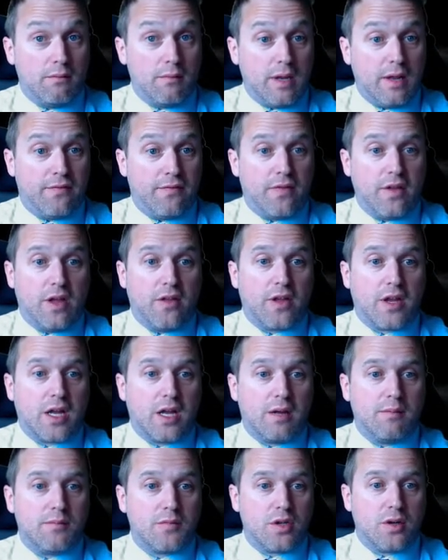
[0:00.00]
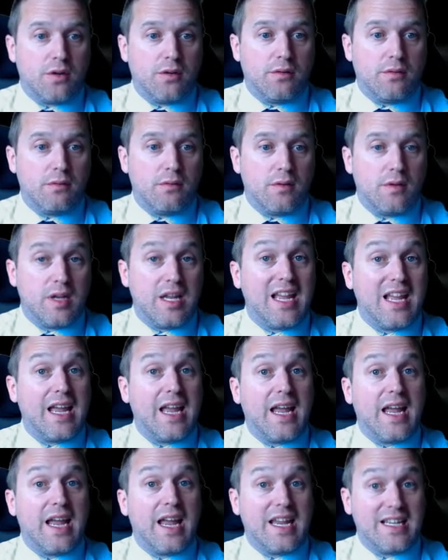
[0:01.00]
If the other comes on,
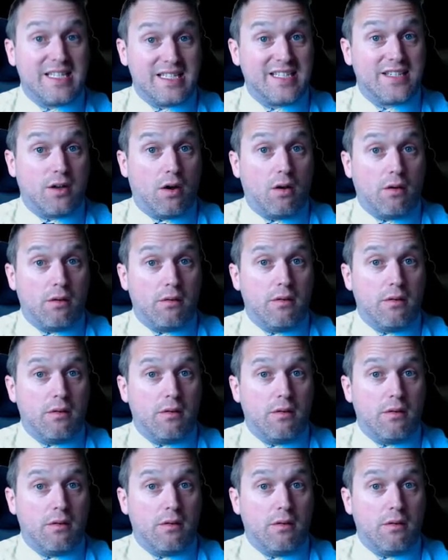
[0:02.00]
it is on.